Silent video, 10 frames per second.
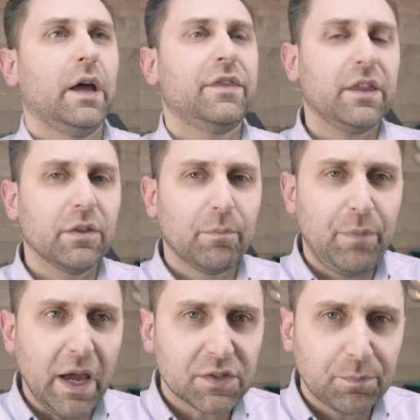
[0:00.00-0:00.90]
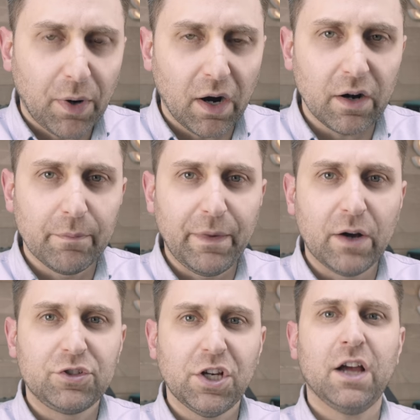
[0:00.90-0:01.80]
I think the best part
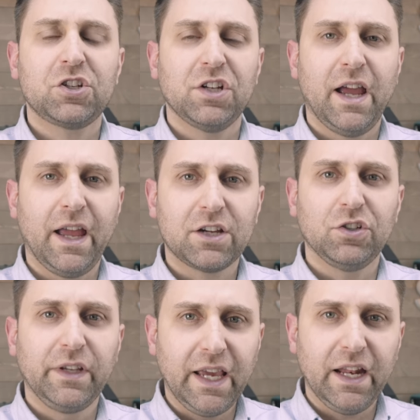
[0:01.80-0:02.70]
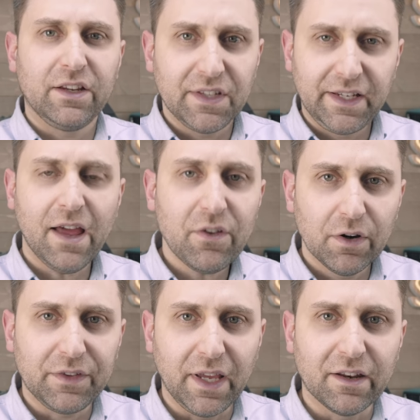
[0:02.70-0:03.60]
about Josh and I actually getting
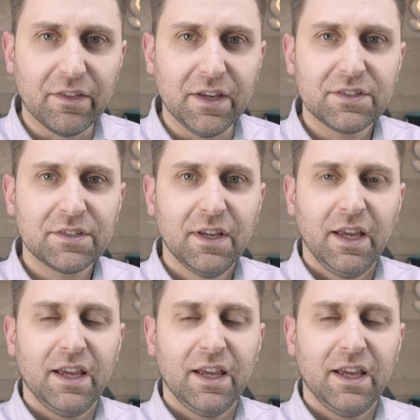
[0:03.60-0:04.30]
together at the end of this